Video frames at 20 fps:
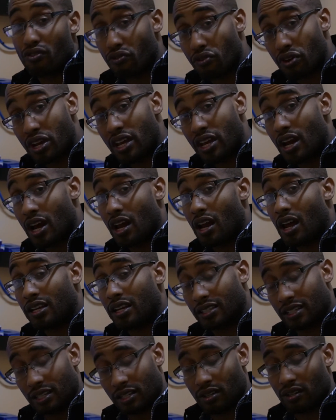read a
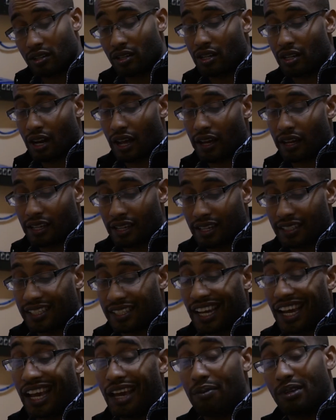lot. Like your
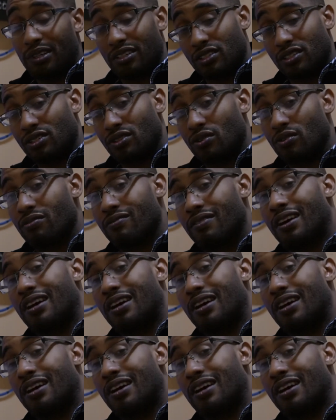time is so